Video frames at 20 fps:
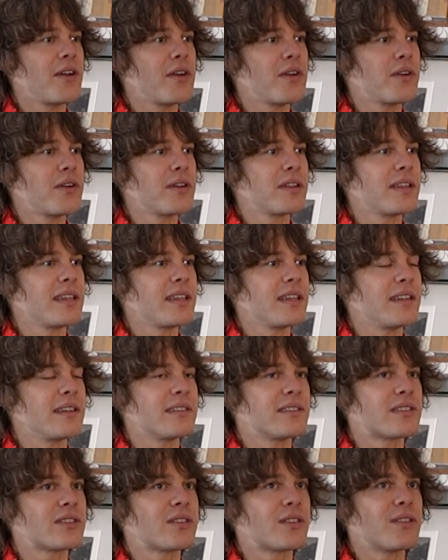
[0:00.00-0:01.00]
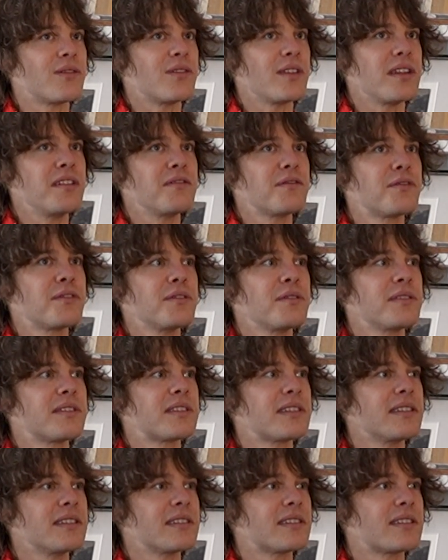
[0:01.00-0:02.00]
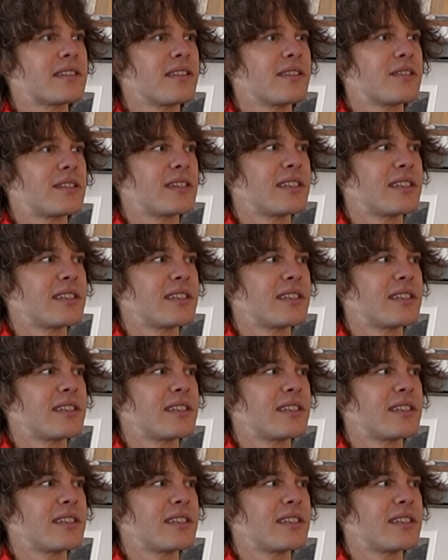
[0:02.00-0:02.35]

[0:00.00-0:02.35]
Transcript: early sort of influences